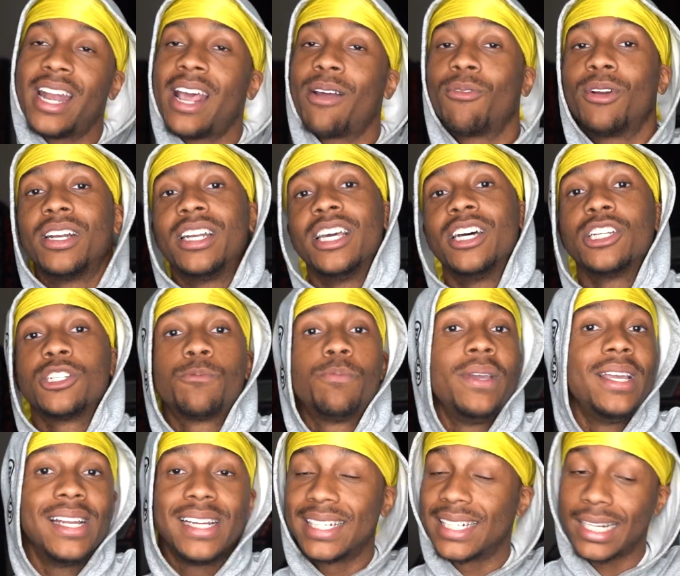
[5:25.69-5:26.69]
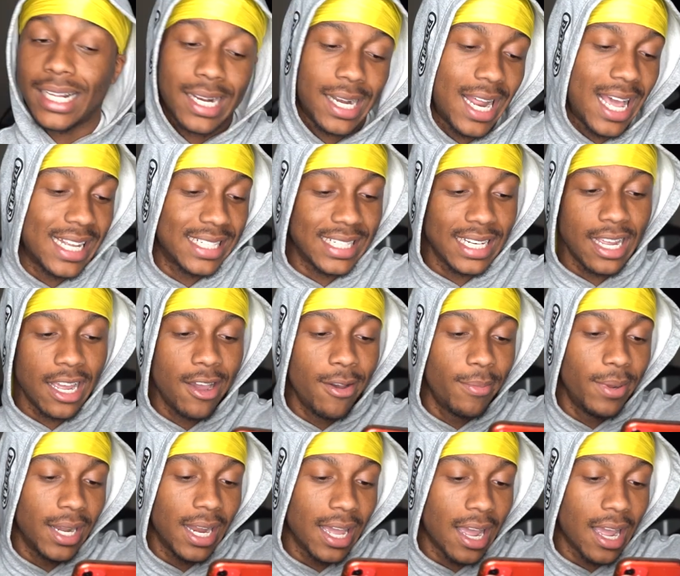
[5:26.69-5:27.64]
That Riddell speed is a classic helmet,